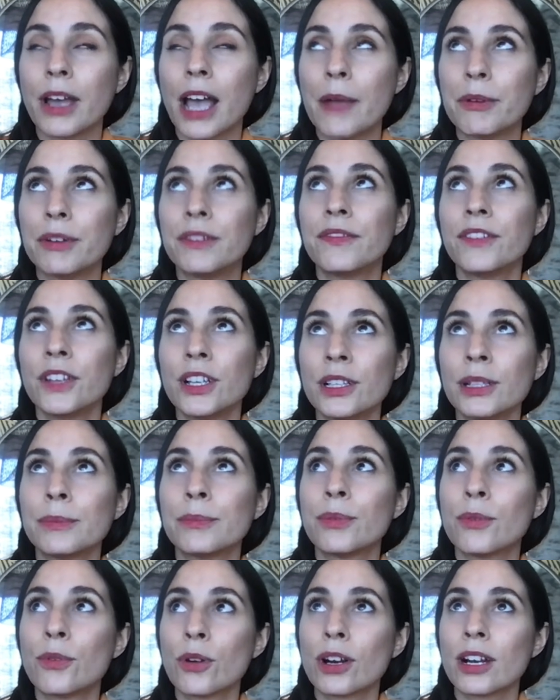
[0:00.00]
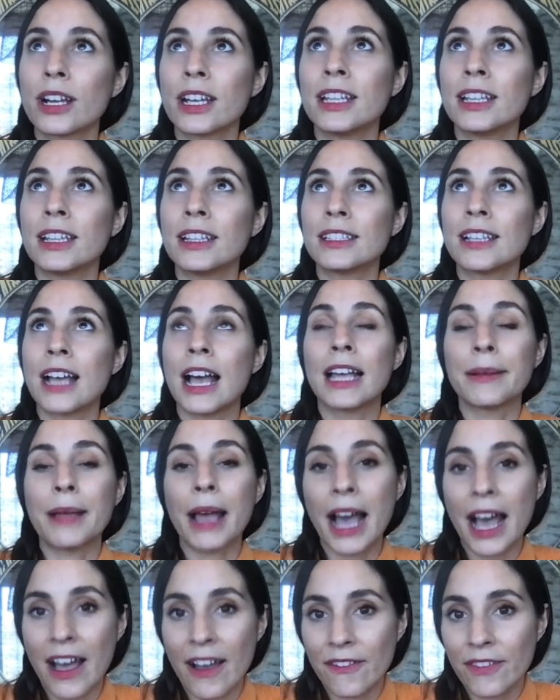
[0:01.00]
it would feel important to uh,
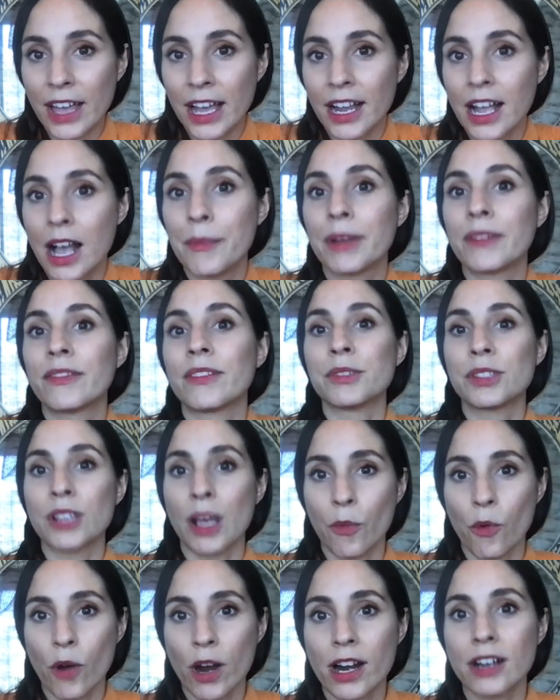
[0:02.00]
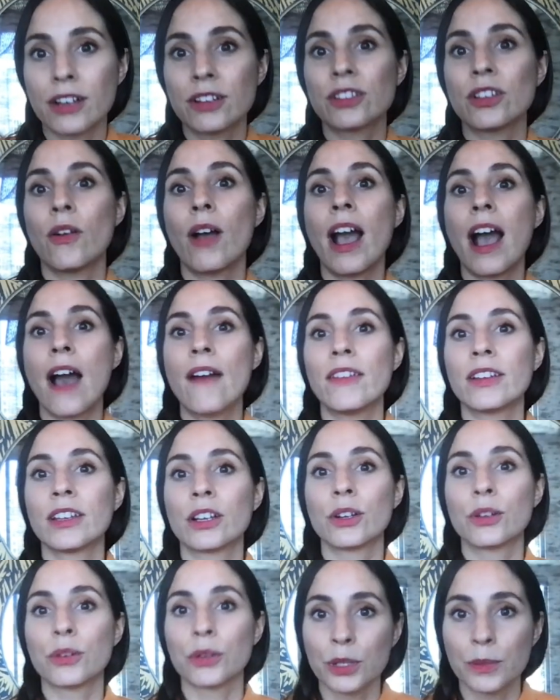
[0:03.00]
have that coming from somewhere. So having a
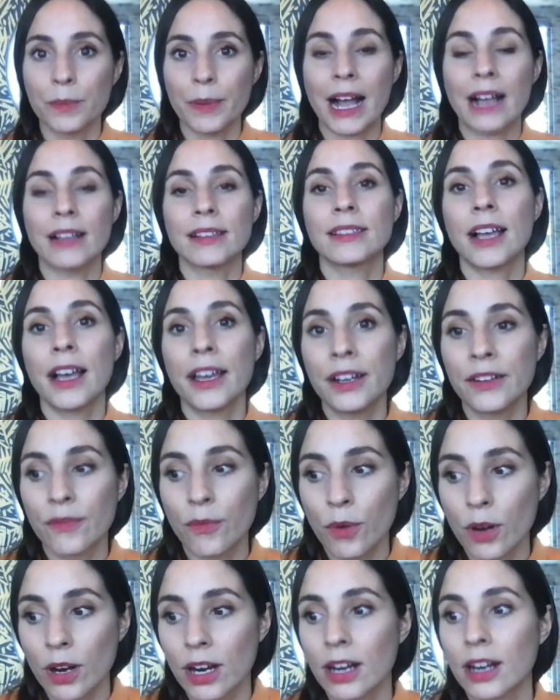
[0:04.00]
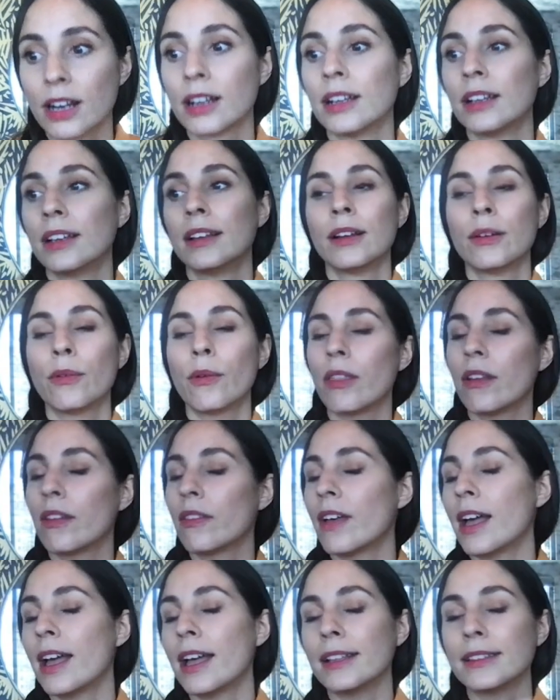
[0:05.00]
group outside of work, whether
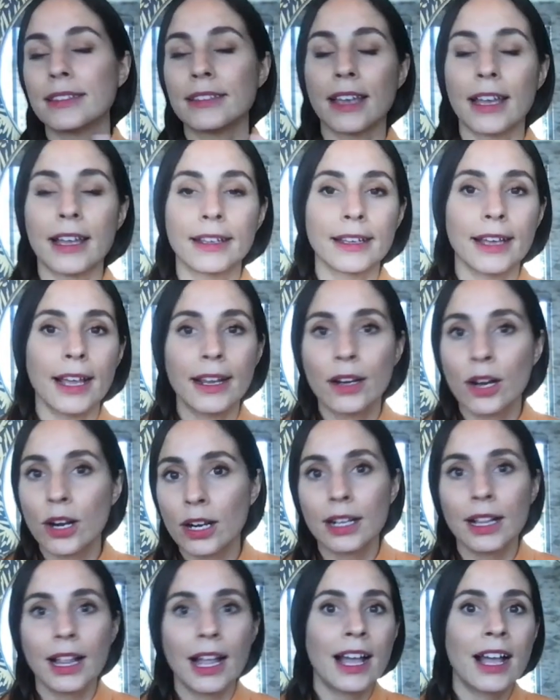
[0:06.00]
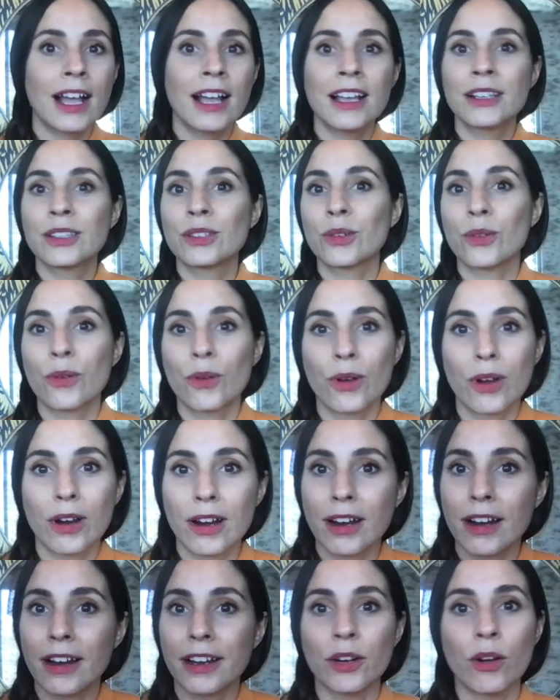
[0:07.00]
that's like an art class
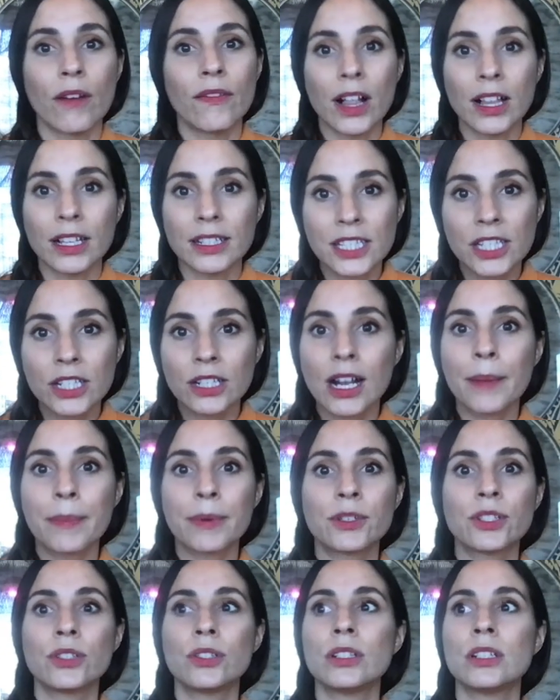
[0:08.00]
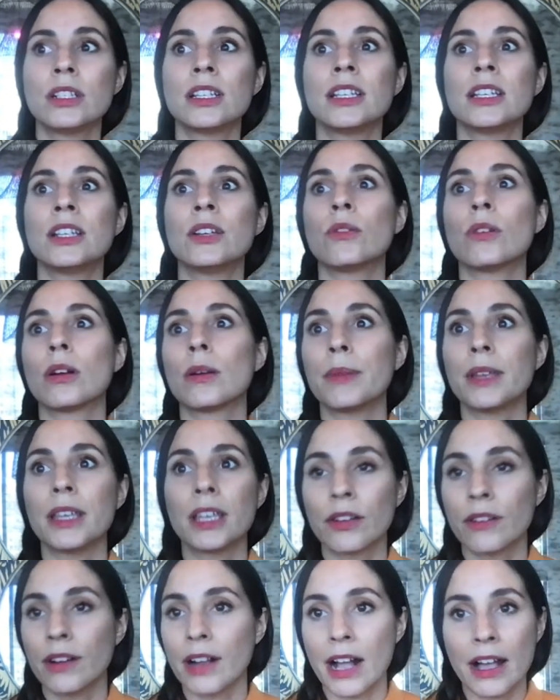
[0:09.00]
or you know a volunteer opportunity or being
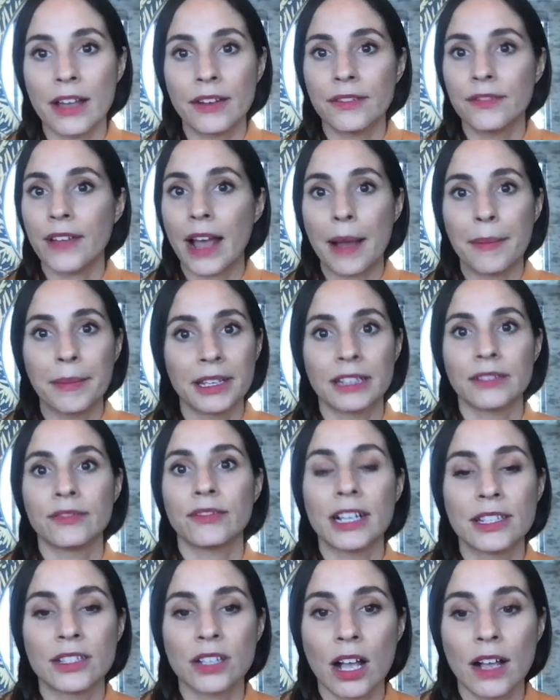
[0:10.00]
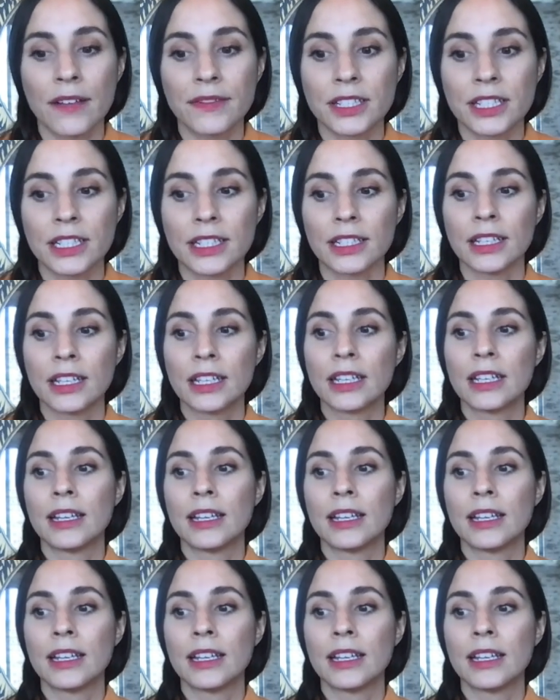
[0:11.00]
around family and friends often,